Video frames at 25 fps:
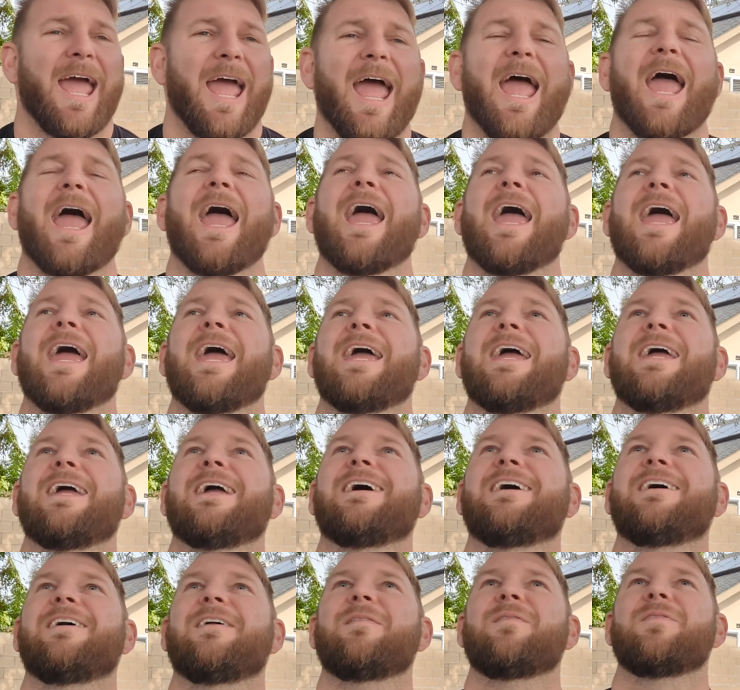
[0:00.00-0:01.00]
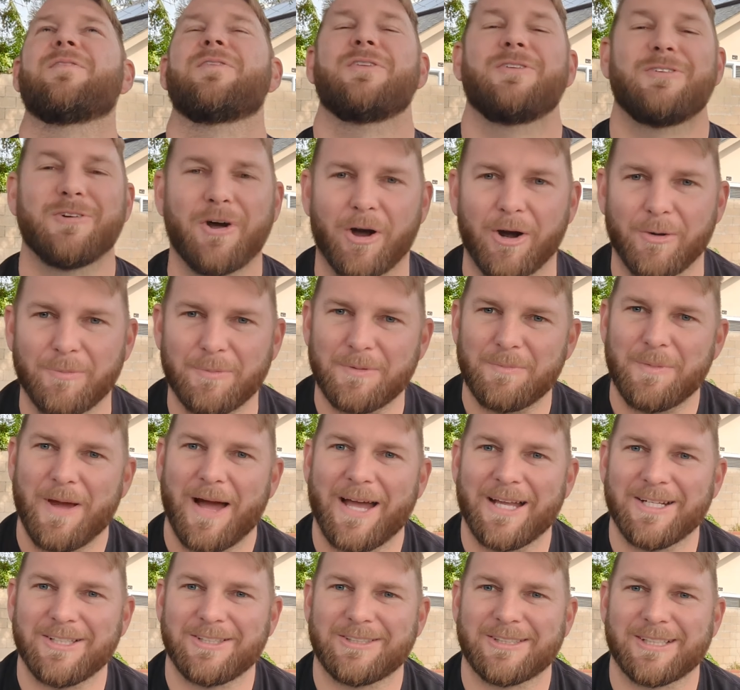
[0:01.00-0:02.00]
a derby
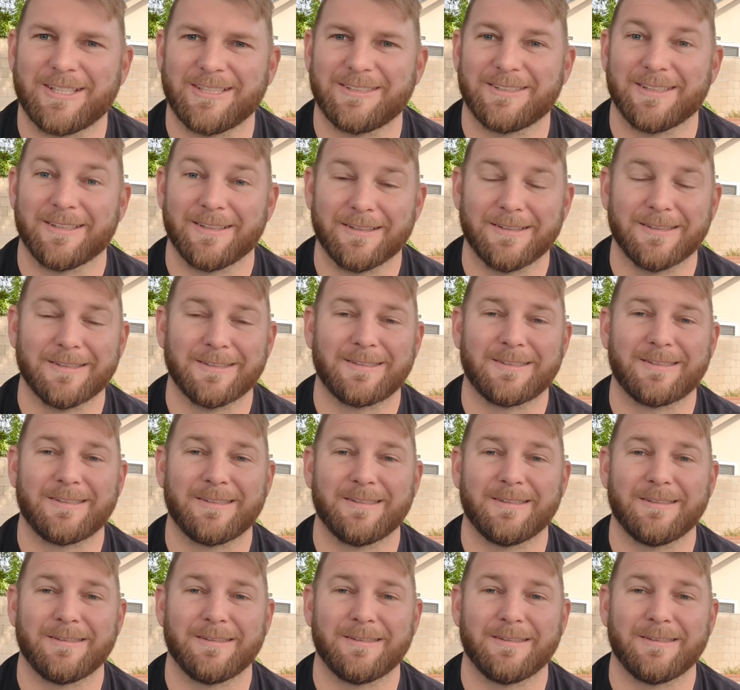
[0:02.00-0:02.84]
match because there is,